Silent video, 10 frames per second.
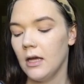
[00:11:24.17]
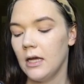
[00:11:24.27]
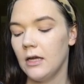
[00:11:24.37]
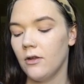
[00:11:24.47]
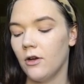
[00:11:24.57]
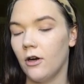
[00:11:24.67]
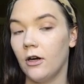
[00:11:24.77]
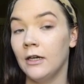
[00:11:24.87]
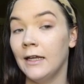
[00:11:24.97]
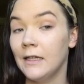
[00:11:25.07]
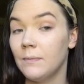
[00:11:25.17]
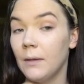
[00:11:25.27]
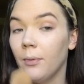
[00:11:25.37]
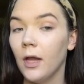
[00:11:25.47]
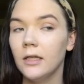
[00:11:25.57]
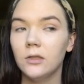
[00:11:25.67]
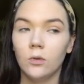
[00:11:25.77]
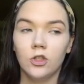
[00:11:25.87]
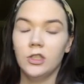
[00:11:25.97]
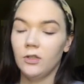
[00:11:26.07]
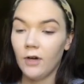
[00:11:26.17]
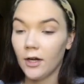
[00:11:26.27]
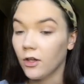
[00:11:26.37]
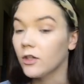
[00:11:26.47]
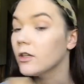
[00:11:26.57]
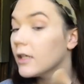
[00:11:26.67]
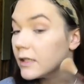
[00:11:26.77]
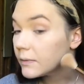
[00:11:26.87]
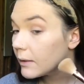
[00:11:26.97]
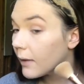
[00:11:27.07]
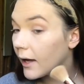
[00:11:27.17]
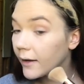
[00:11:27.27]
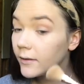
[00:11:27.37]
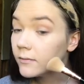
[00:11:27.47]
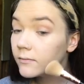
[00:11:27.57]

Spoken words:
either an Ipsy Plus or just a regular Ipsy bag.